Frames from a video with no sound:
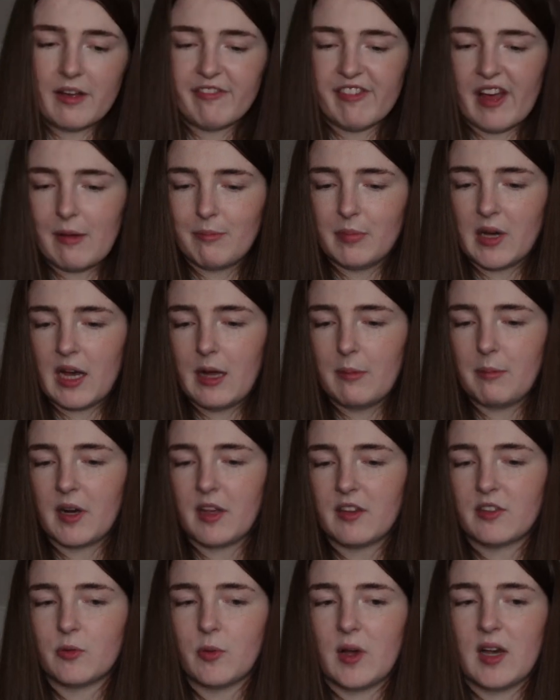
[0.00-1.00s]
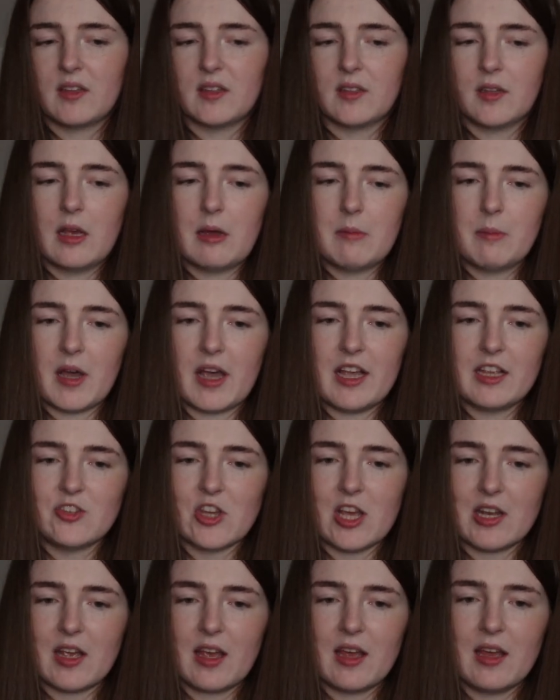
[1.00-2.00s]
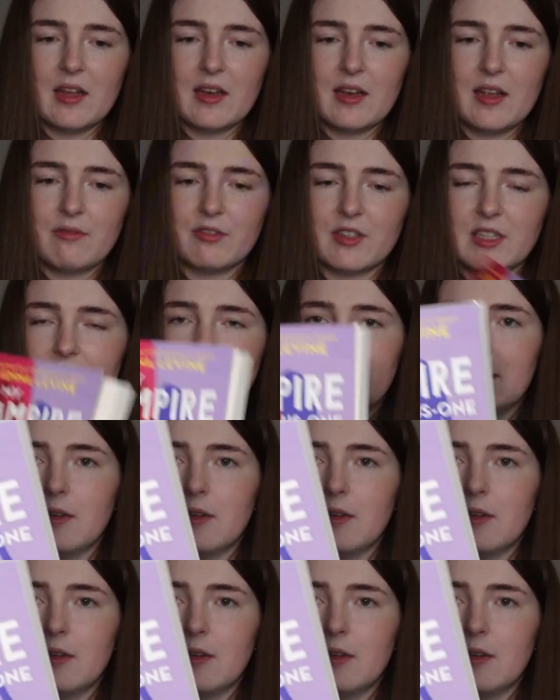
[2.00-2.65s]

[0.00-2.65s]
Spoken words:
Vampire Plus One by Jenna Levine.